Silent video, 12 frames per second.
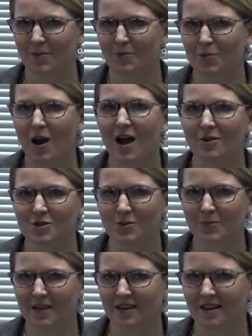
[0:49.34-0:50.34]
really proud
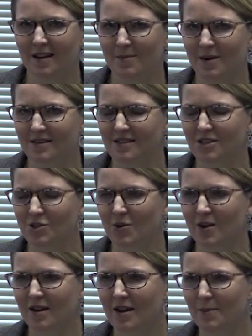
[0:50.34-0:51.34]
to be among such
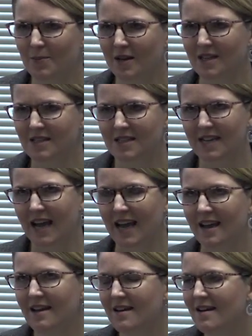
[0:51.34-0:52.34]
great company
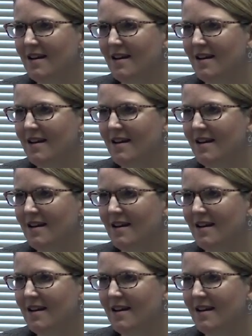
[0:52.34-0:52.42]
today.